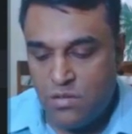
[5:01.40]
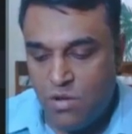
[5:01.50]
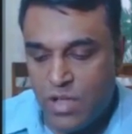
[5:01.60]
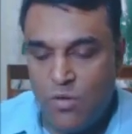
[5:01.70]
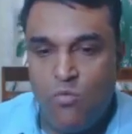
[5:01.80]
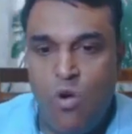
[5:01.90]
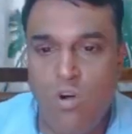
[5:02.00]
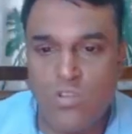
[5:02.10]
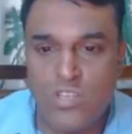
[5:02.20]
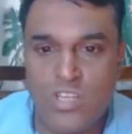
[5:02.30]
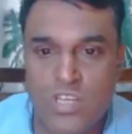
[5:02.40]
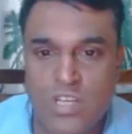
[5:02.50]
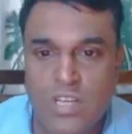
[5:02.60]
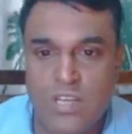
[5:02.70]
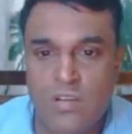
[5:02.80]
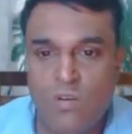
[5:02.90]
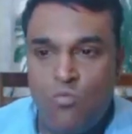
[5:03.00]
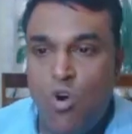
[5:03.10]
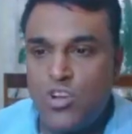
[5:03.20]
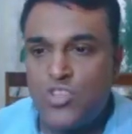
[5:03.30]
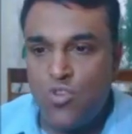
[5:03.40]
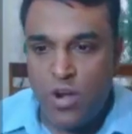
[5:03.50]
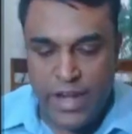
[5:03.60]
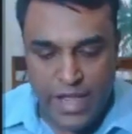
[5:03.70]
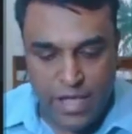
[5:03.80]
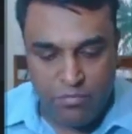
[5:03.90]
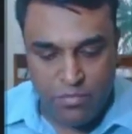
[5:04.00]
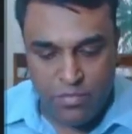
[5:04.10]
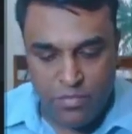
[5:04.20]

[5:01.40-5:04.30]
Okay, what's your name?